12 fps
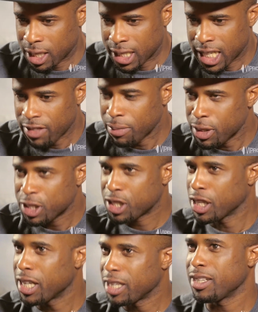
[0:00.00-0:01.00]
Let's give them the
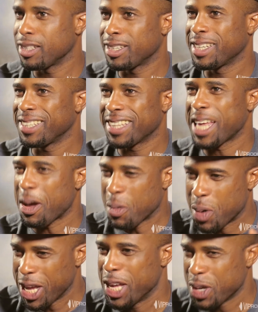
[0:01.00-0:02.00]
shit that
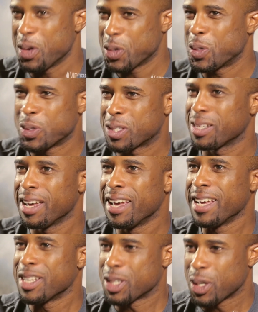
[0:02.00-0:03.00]
we use.
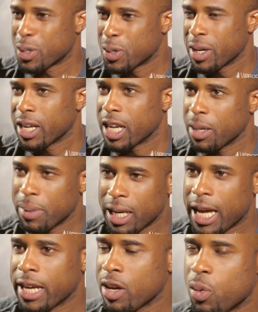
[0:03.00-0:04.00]
So it'd be
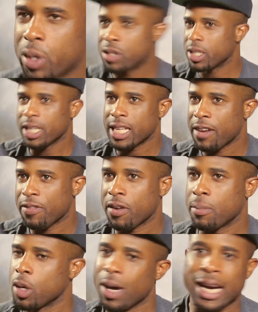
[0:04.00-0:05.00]
like, yo, where did you get that
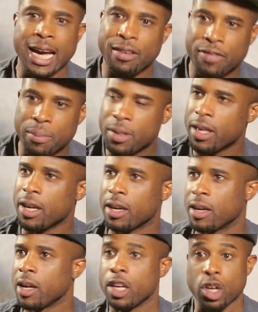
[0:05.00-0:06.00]
from? I got it from
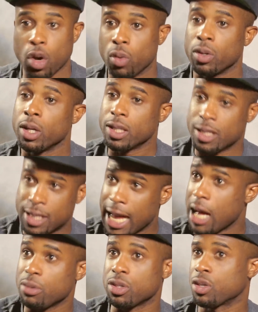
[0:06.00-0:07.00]
there. Yo, the
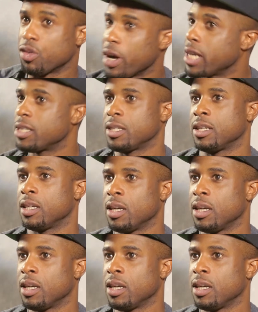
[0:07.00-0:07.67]
sounds are crazy.